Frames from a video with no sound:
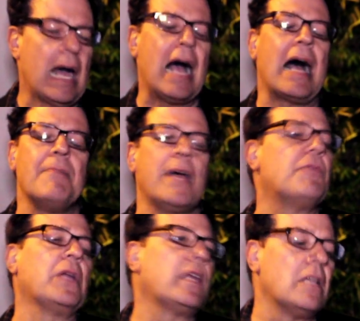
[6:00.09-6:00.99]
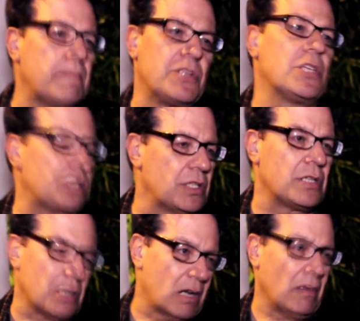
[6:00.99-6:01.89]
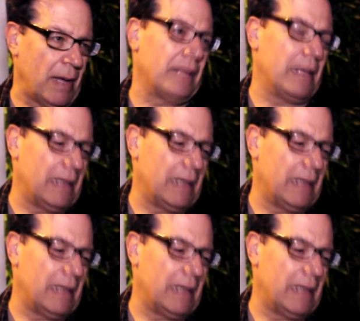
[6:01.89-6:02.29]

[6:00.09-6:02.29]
I, am not really in a position to talk about